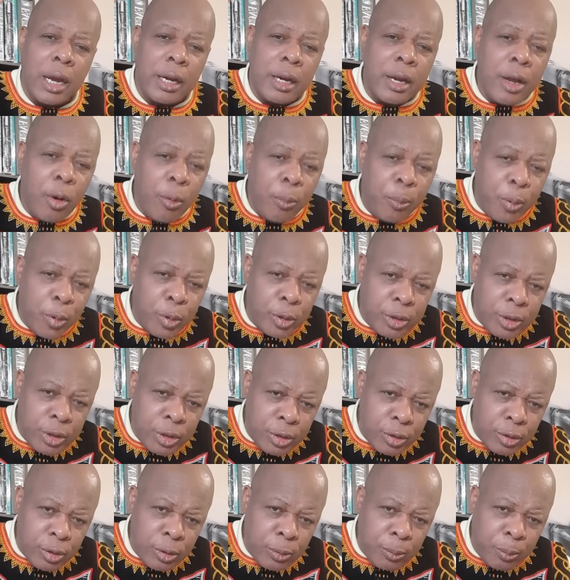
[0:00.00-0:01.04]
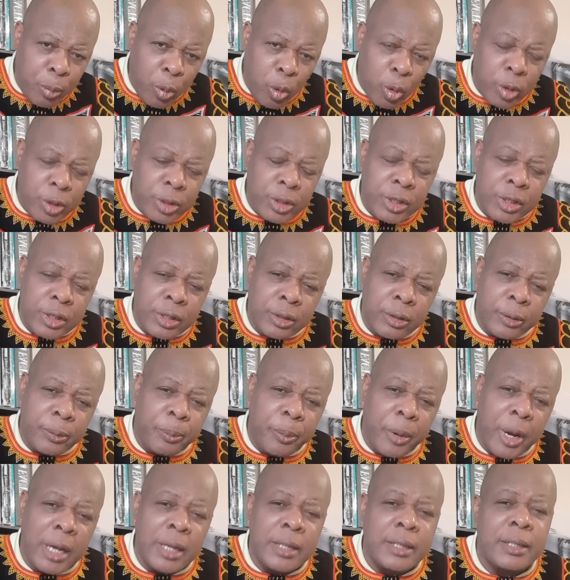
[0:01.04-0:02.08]
the opposition political
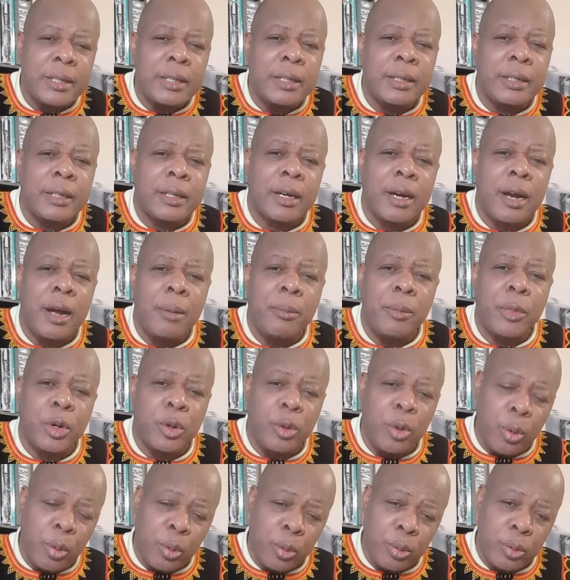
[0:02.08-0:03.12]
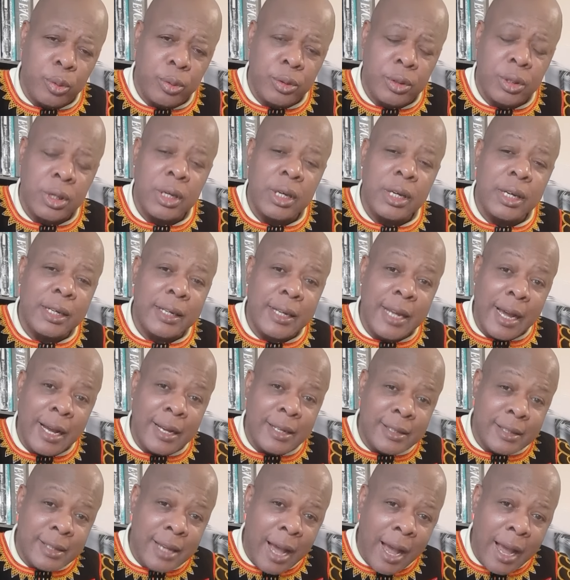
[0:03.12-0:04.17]
party in the Cameroon, they are
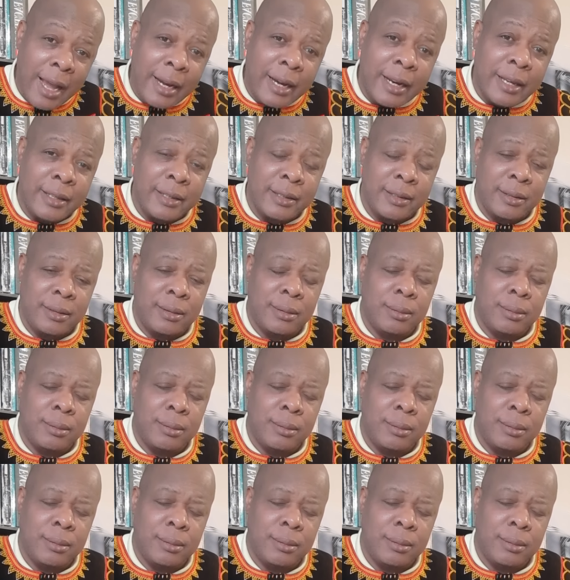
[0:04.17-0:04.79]
silent.